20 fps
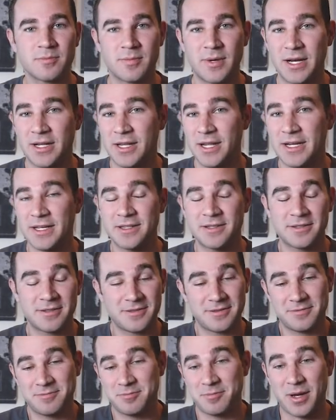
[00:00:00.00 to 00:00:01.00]
I like
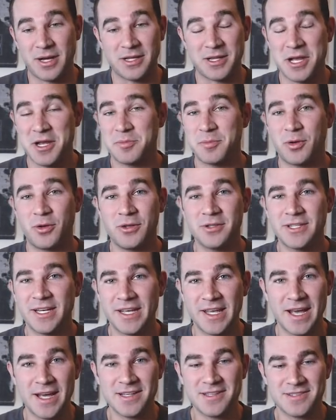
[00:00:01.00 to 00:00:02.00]
bold, I
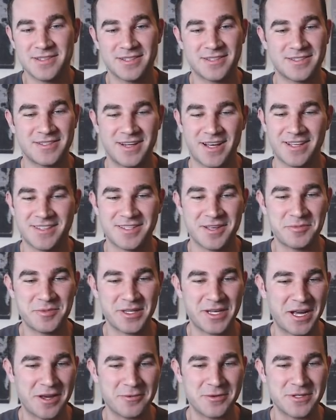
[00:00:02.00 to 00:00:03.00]
guess. It's not
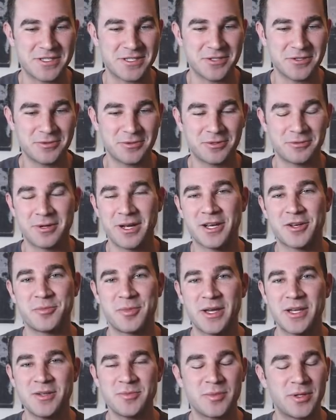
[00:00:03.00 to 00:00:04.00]
something I would do or
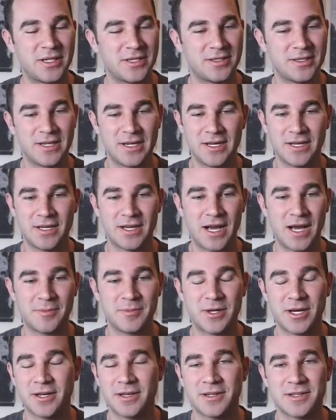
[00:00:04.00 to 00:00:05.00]
recommend, but I'm
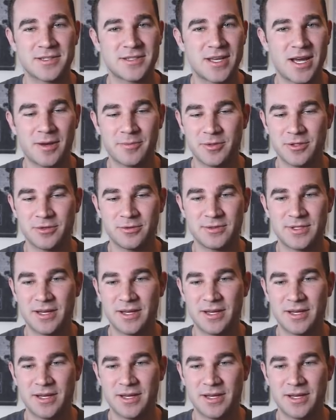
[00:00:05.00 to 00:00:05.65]
not going to stop you.